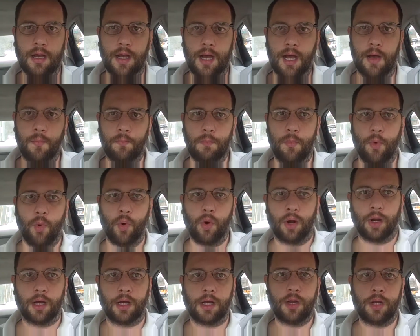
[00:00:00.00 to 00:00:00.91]
uh,
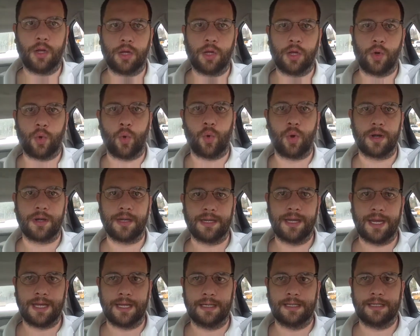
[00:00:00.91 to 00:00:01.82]
more
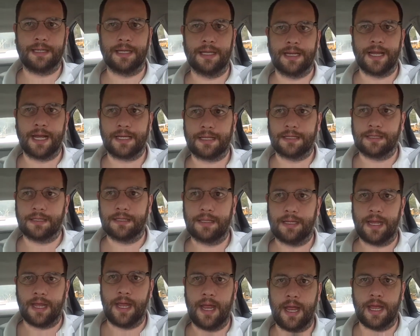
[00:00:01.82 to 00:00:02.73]
coordinated,
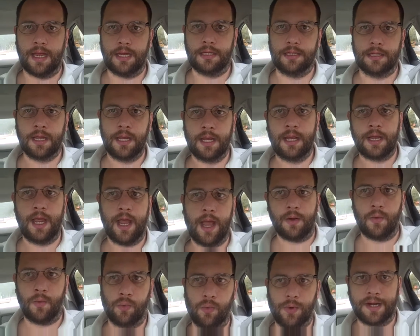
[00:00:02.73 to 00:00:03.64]
connected, and
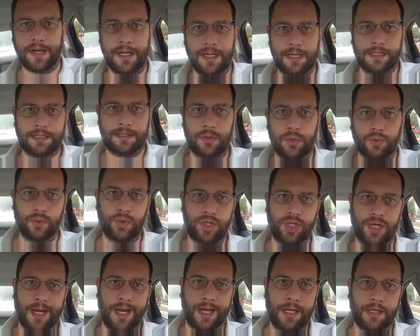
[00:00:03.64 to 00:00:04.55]
and ready to
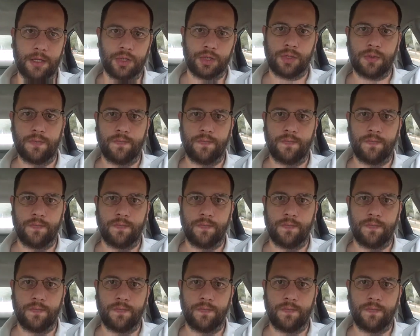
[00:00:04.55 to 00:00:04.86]
change